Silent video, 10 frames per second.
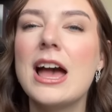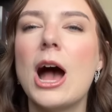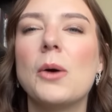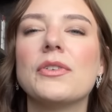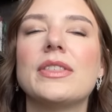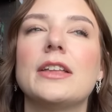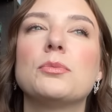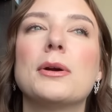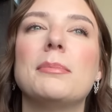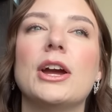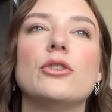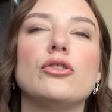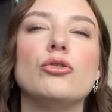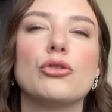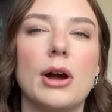However, that's more Marriage
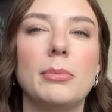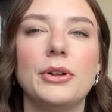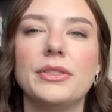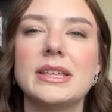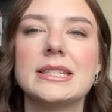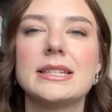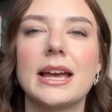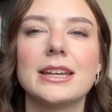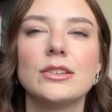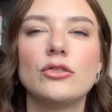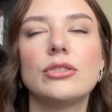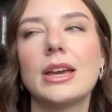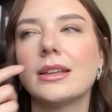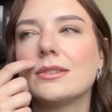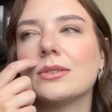in Trouble than Second
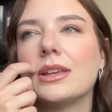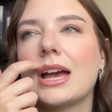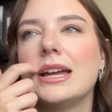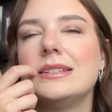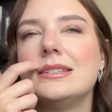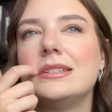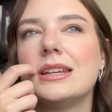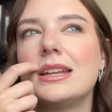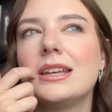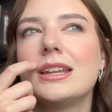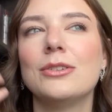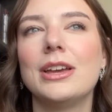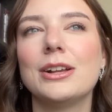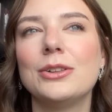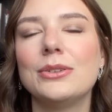Chance, so like, I didn't
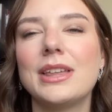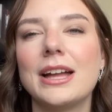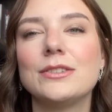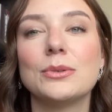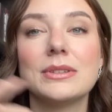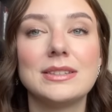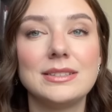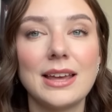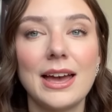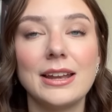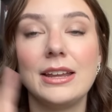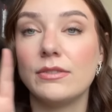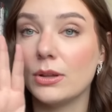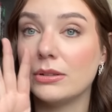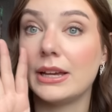include that. So instead, even
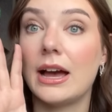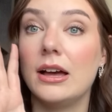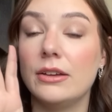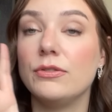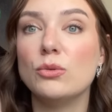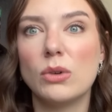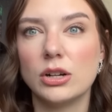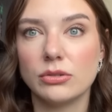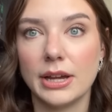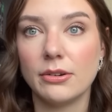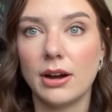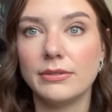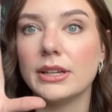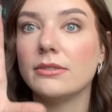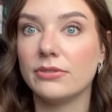though like, if you want great
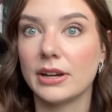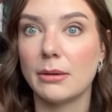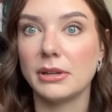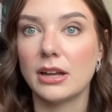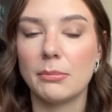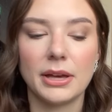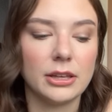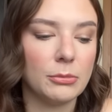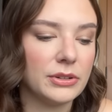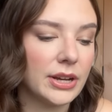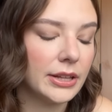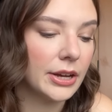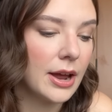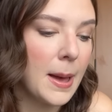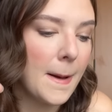groveling, Forget Me Not by QB
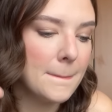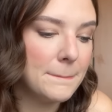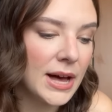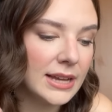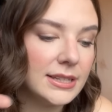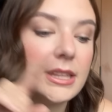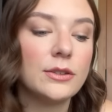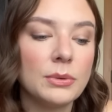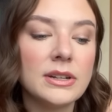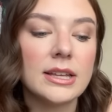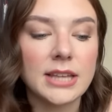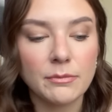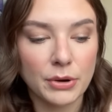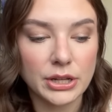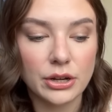Tyler. But this one does have
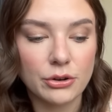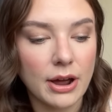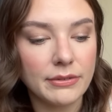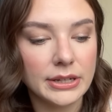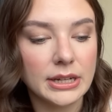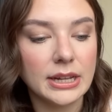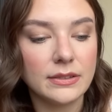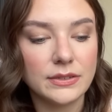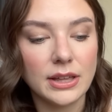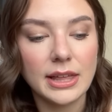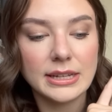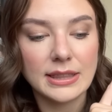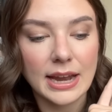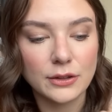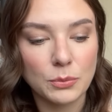pretty good groveling in it still, and
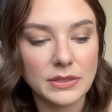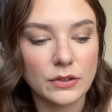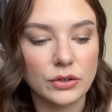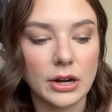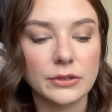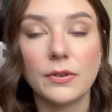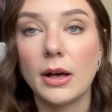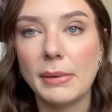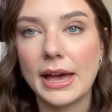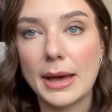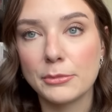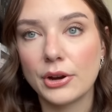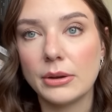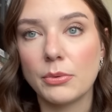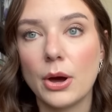that is When the Stars Fall by
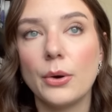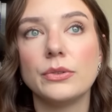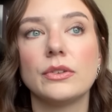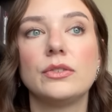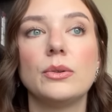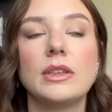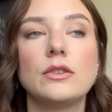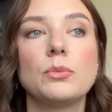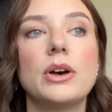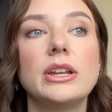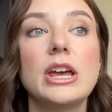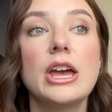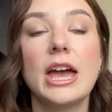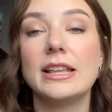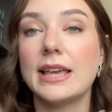Emery Rose. So this one,
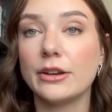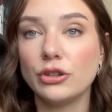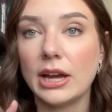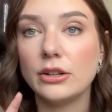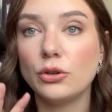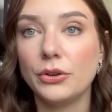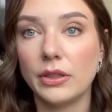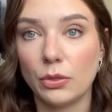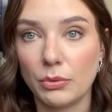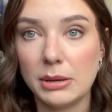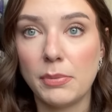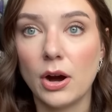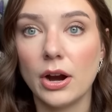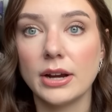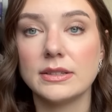it's actually kind of told in three
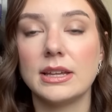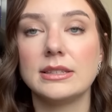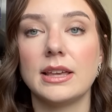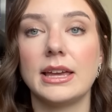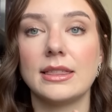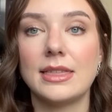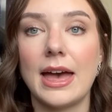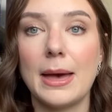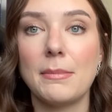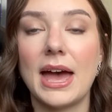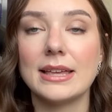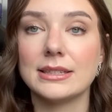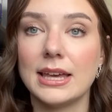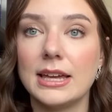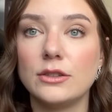parts. It's like them as
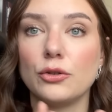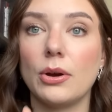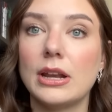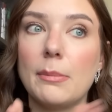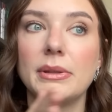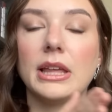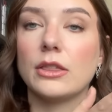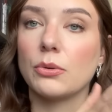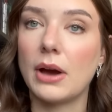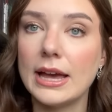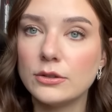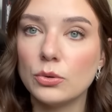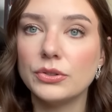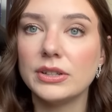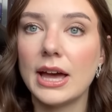kids growing up and like through high
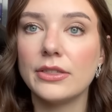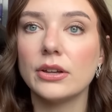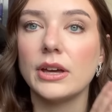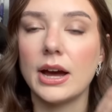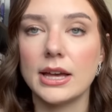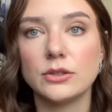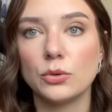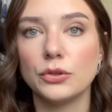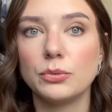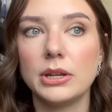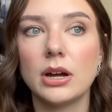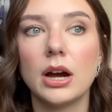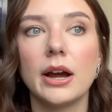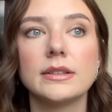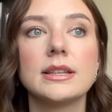school together, their high school
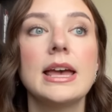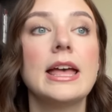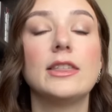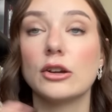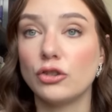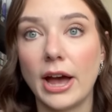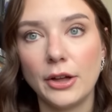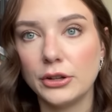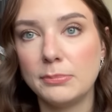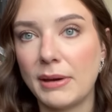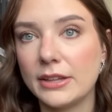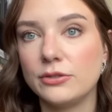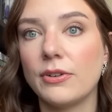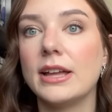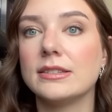sweethearts, their childhood best
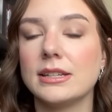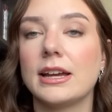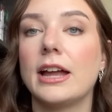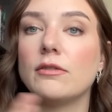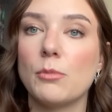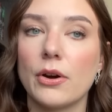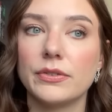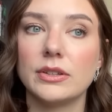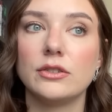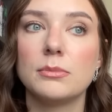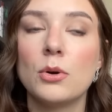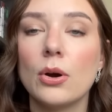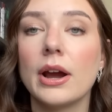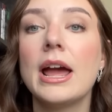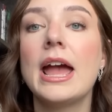friends, and it kind of morphs into
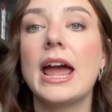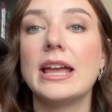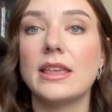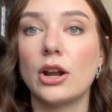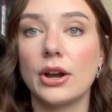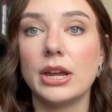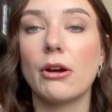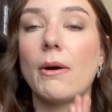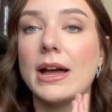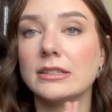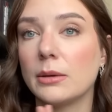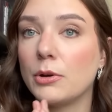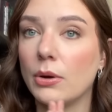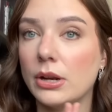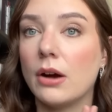more. And then our hero ends up
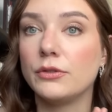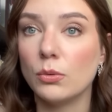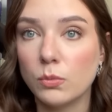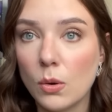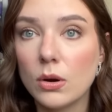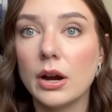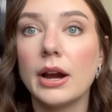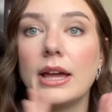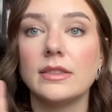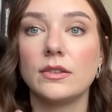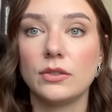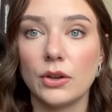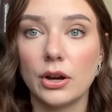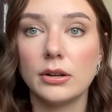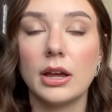going off to war in this
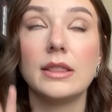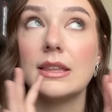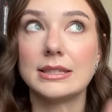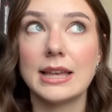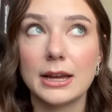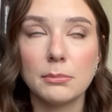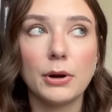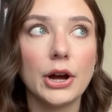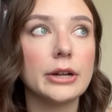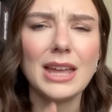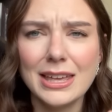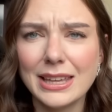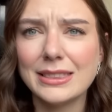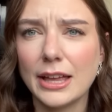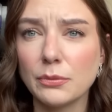third, in the second part, and
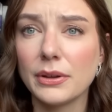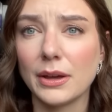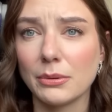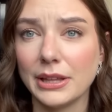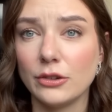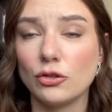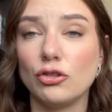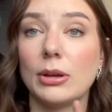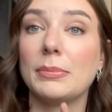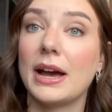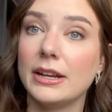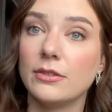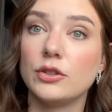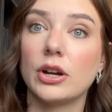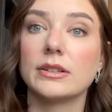like that's where their relationship kind of
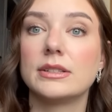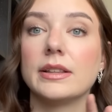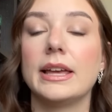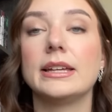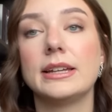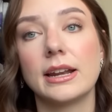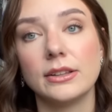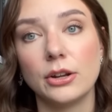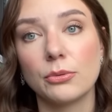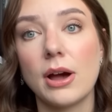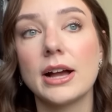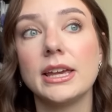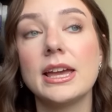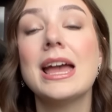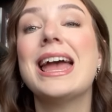starts to like get a little rocky.